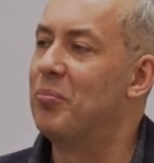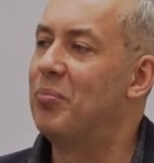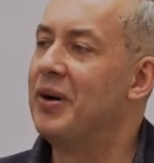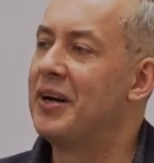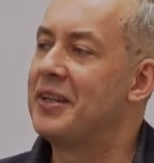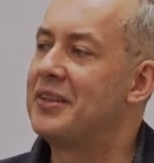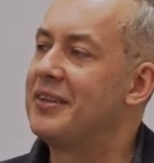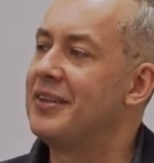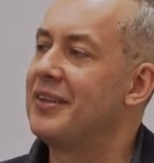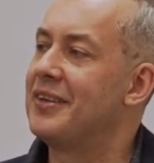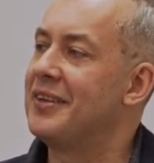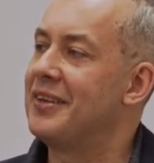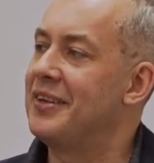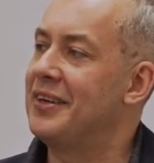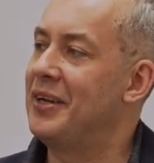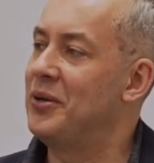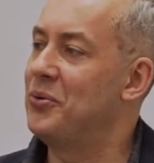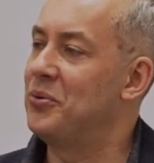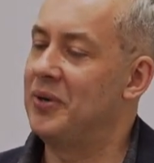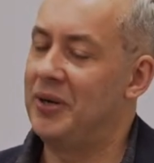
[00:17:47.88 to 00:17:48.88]
But uh,
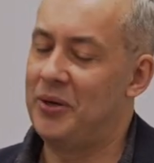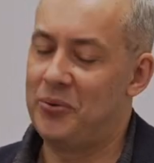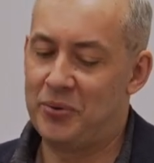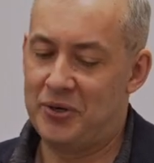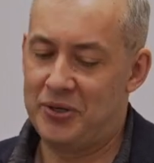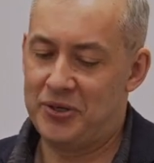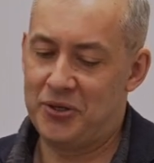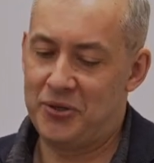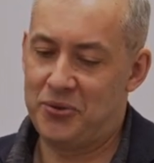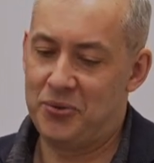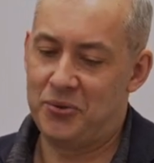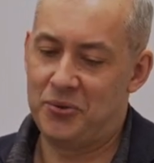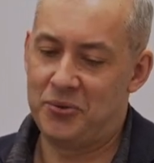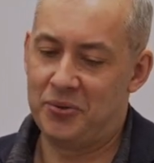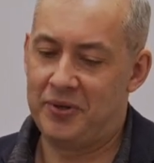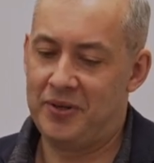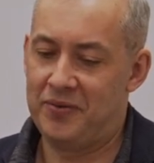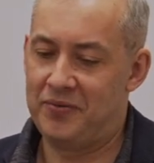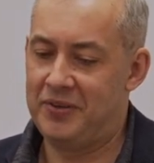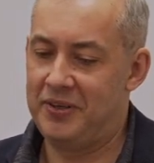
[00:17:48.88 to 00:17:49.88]
I, I wanted you
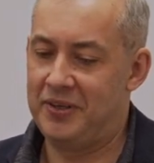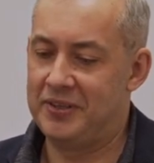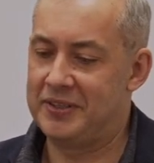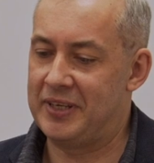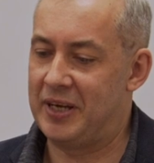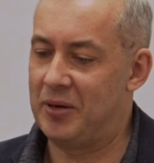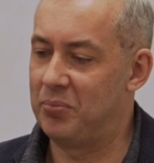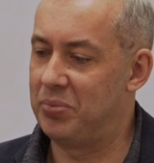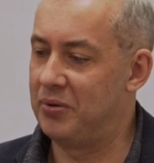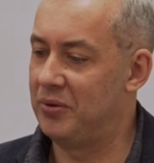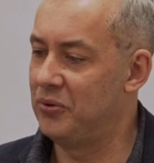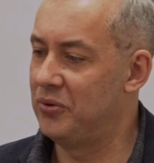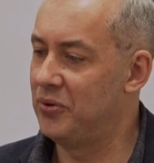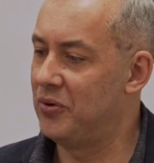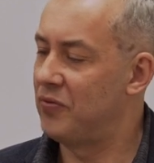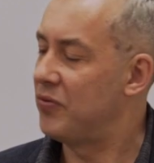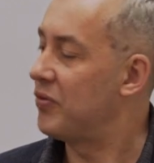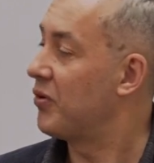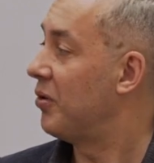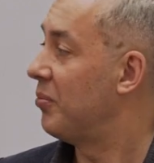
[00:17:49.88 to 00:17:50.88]
to give the example, you
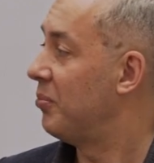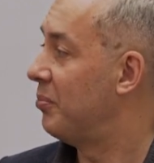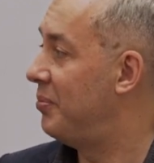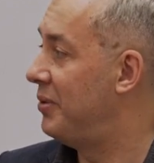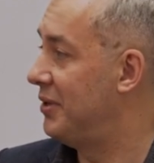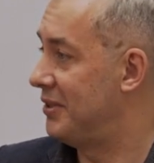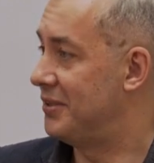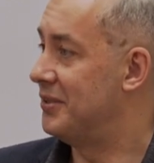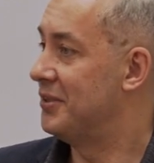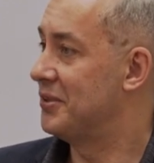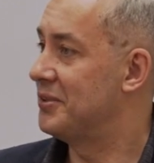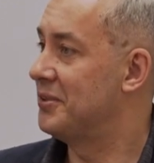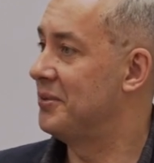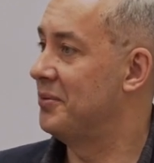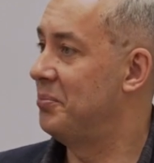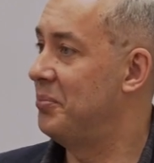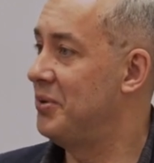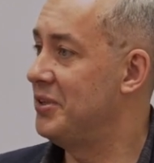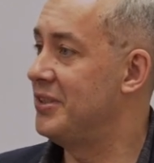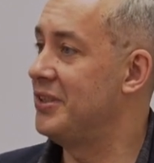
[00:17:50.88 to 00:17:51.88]
know, from business.
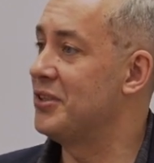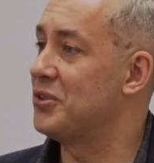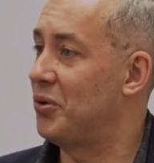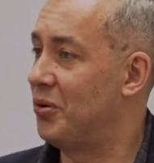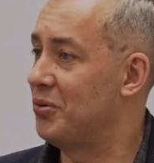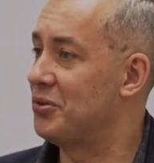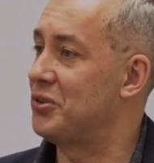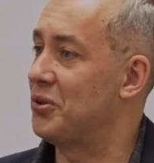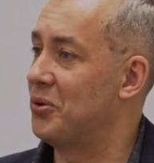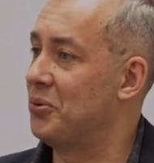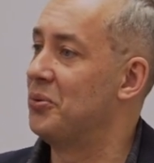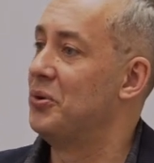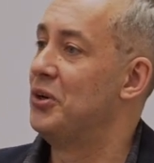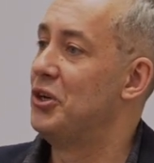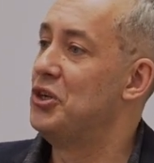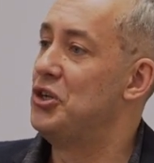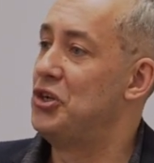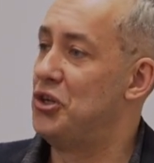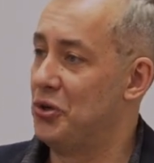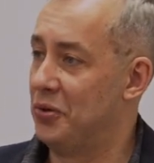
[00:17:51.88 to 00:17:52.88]
Business also
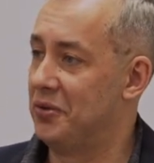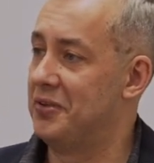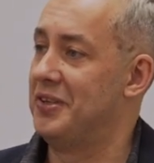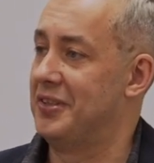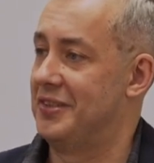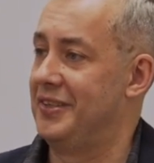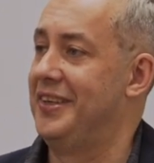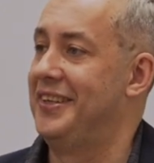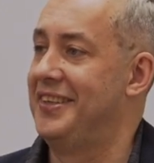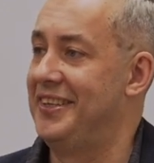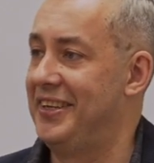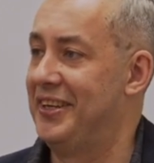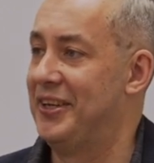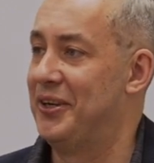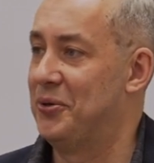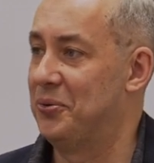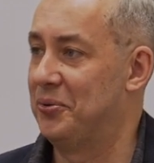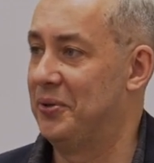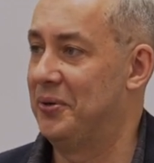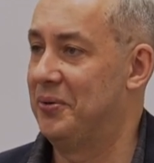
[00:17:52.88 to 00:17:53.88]
took this
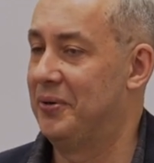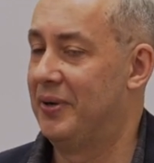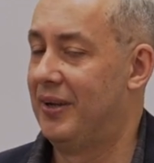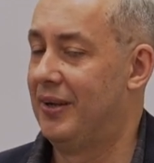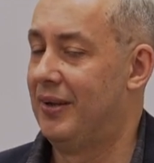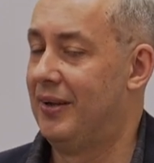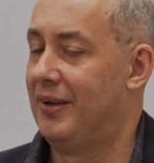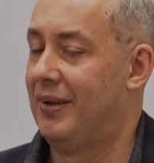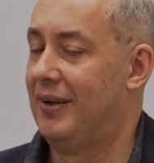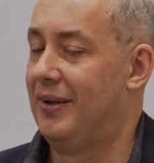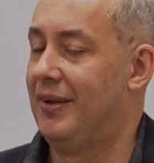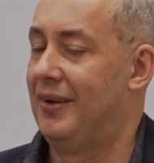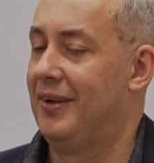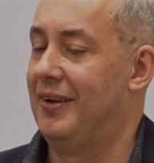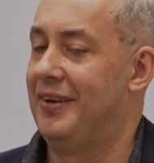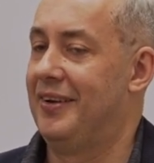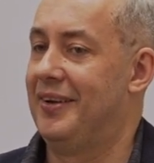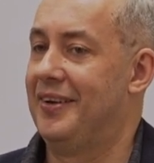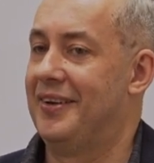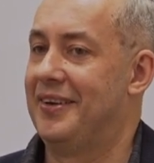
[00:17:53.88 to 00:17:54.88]
idea, you know,
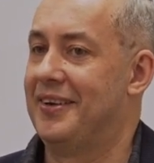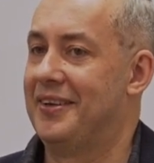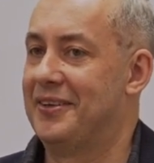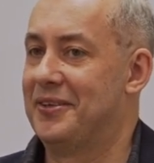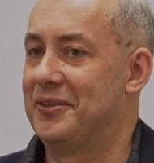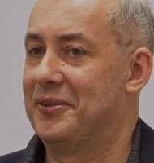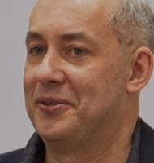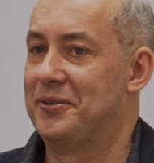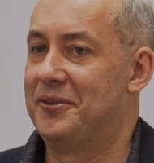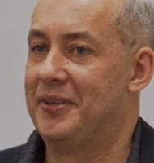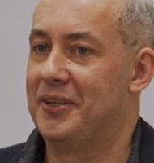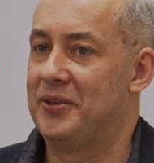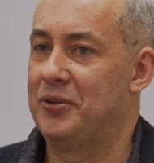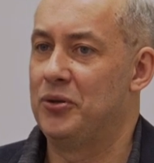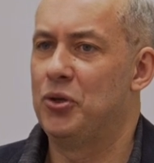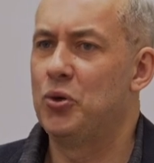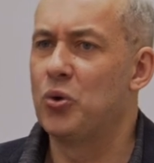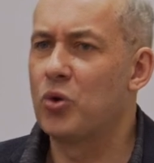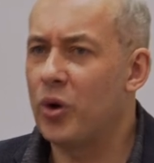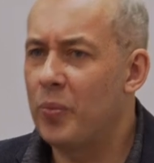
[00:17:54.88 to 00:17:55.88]
uh,
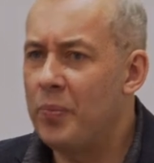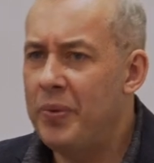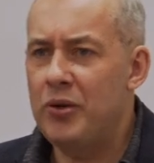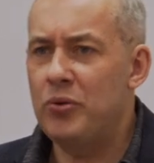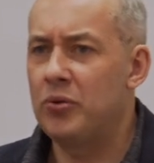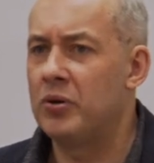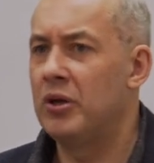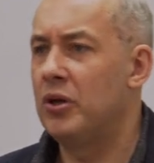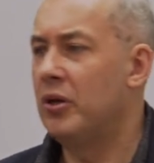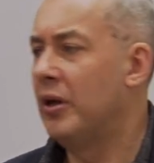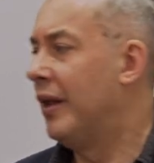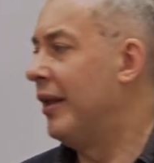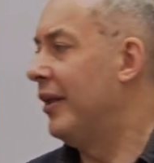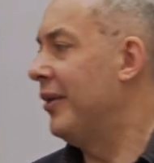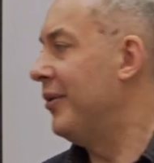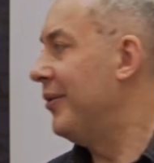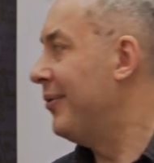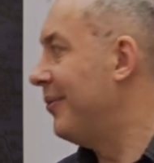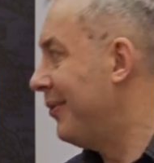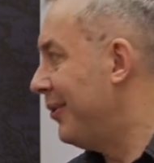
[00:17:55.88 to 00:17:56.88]
that European,
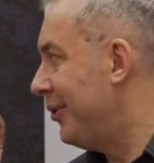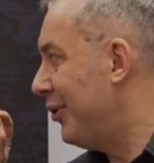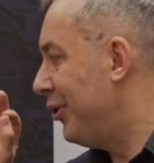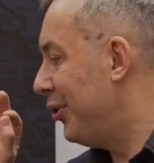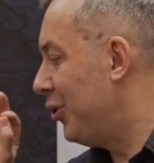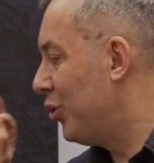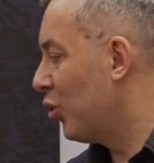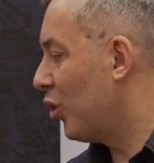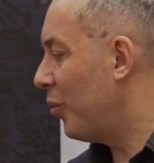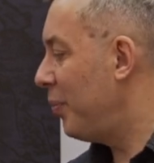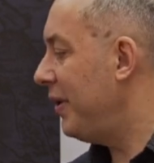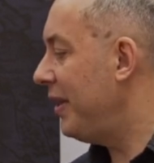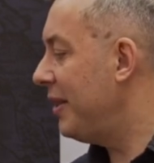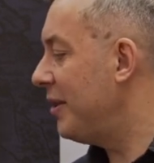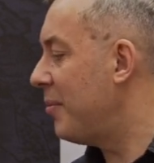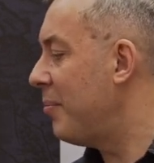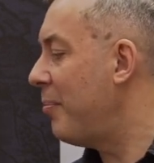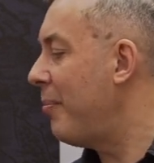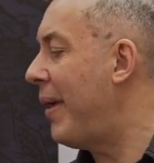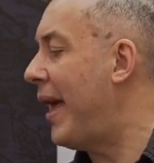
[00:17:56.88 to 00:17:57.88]

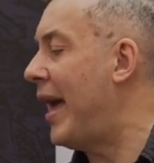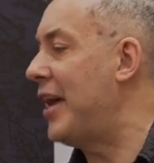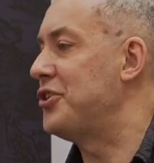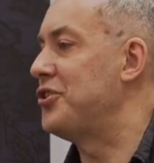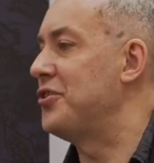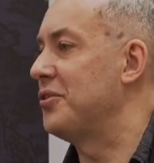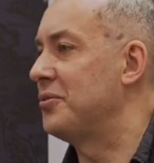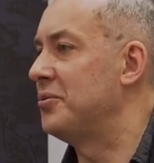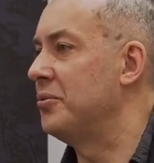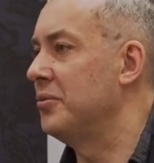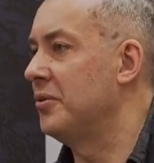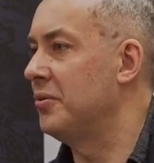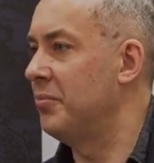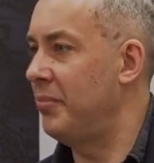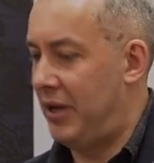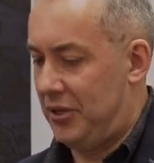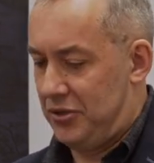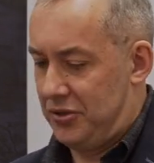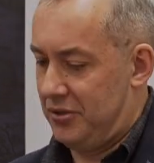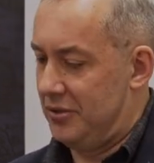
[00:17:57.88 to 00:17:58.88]
European matches, you know,
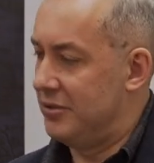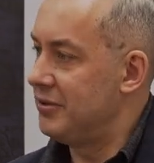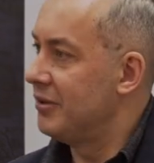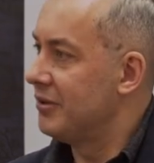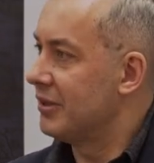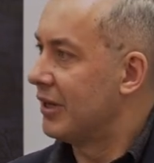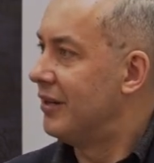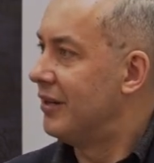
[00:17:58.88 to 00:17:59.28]
matches.